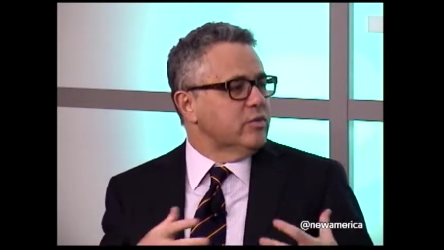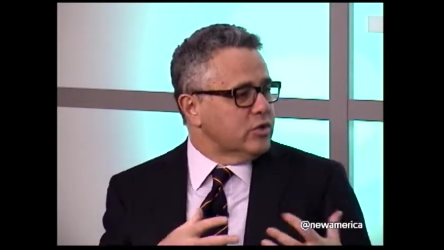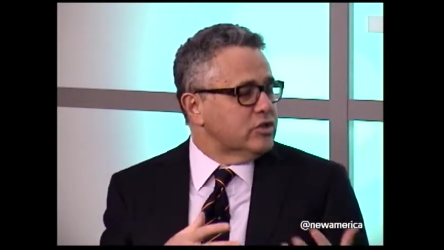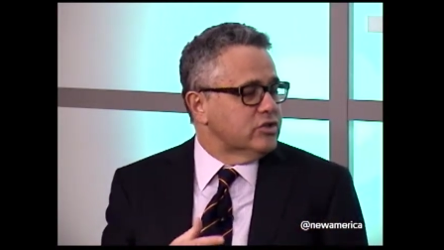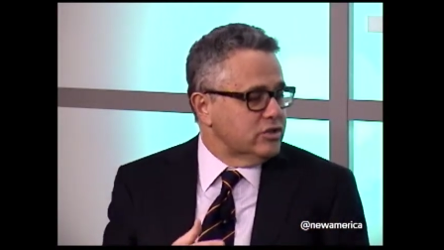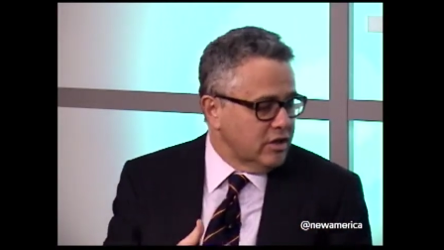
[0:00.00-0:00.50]

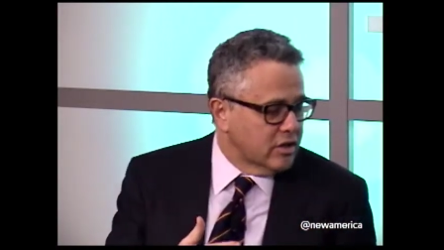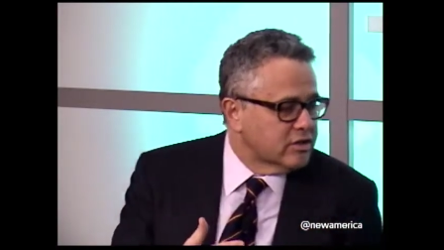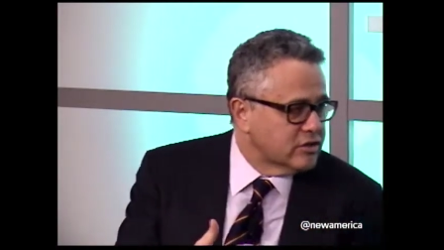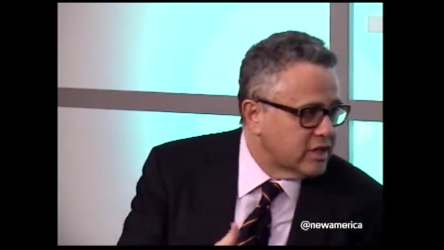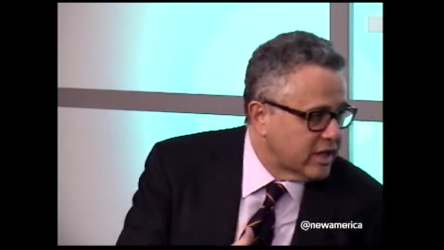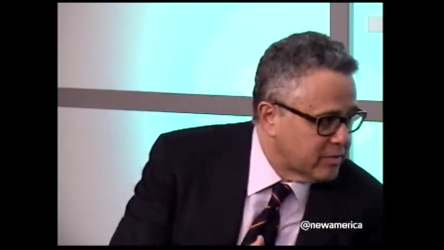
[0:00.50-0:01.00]
which
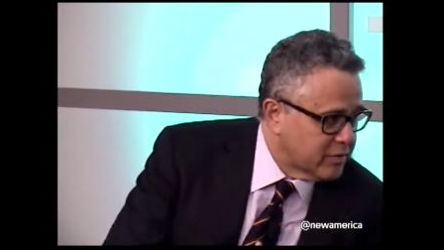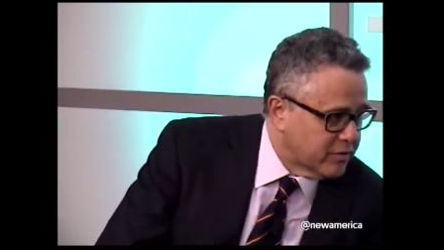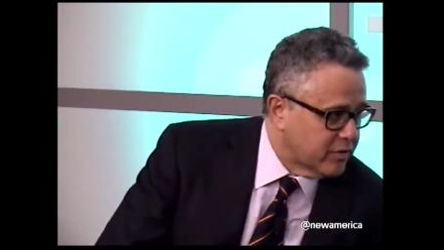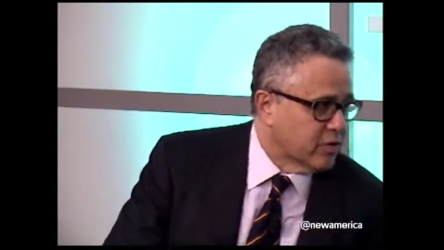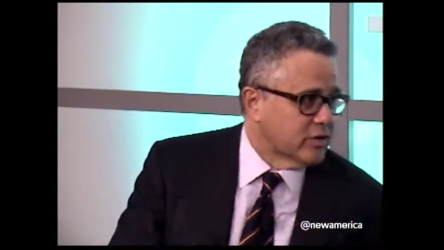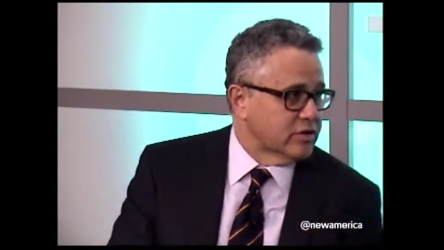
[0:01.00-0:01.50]
understandably
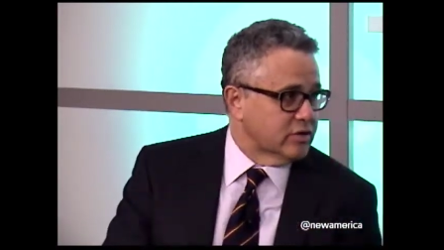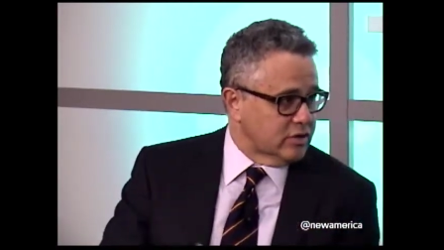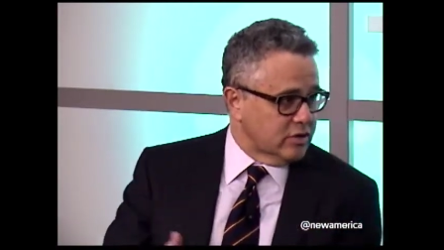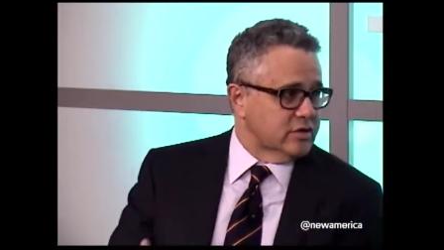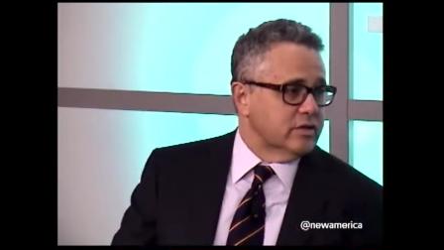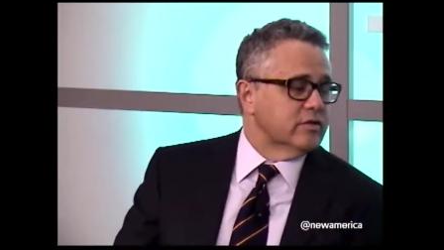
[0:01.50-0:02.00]
focuses
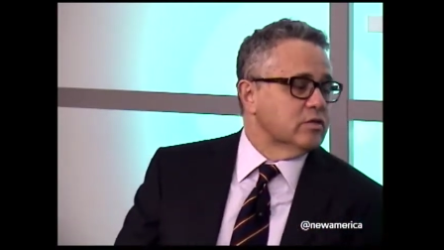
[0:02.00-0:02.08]
on civil